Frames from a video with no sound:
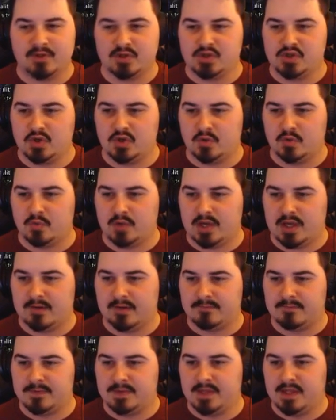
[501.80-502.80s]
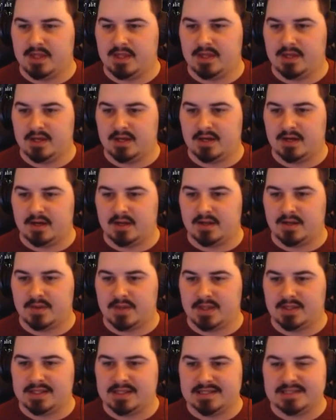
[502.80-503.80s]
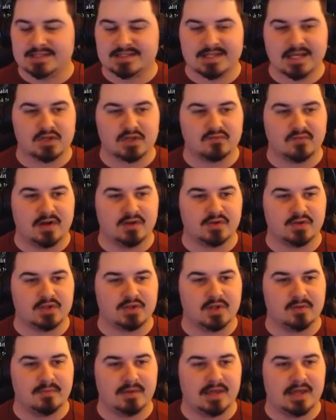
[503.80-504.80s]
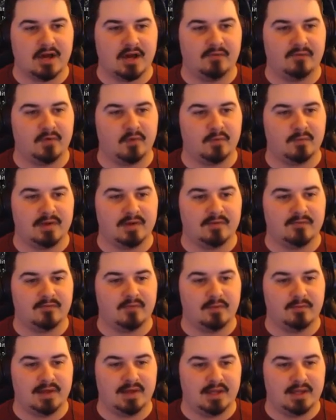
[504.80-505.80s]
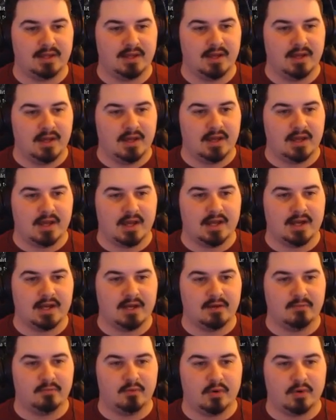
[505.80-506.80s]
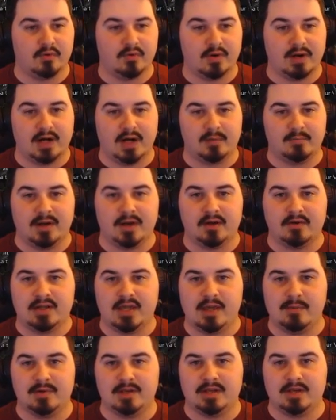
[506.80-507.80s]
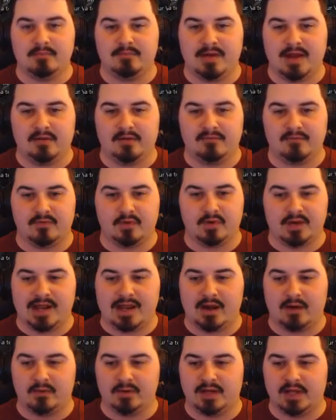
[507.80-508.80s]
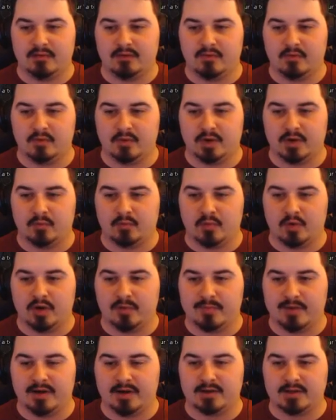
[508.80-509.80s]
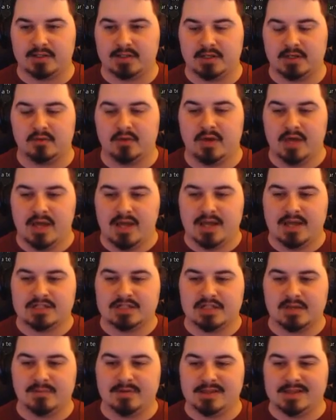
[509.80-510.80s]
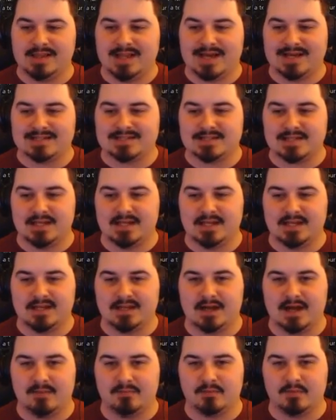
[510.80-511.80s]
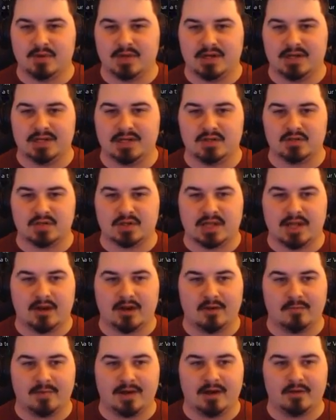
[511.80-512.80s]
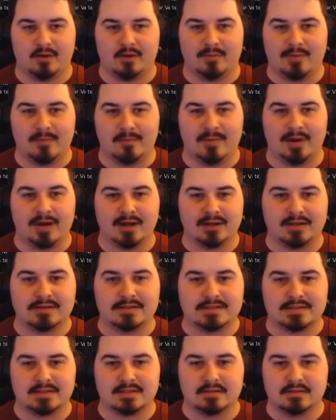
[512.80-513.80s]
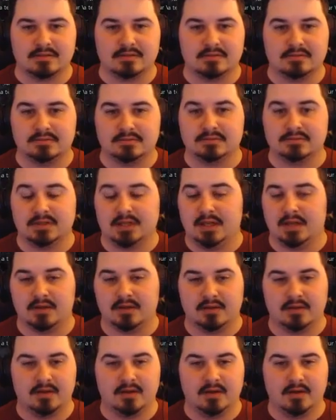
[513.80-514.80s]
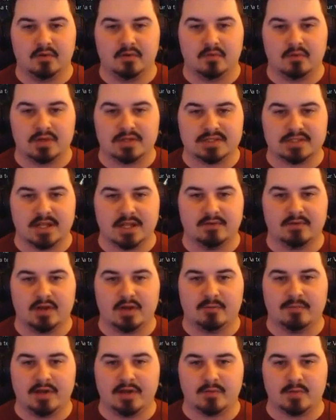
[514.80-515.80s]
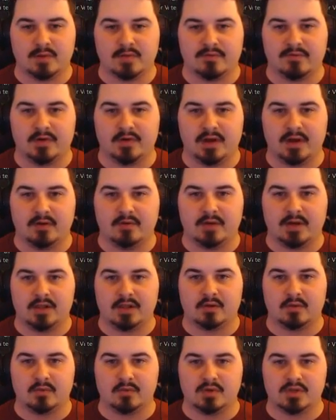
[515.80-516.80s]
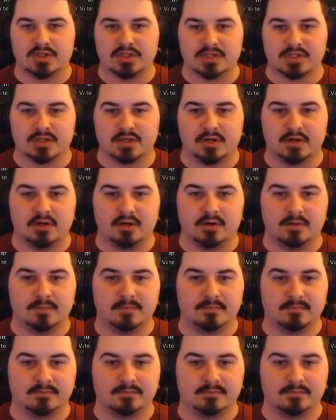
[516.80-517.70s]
I'm not sure if the elite status voucher is going to be helpful for me at any point or not, but I'll keep it in the bank for now. Not even going to worry about it. You know, it's going to be the last thing I'm going to need to care about on my mind. So yeah, just not even going to bother with it for now. Hello, just a car.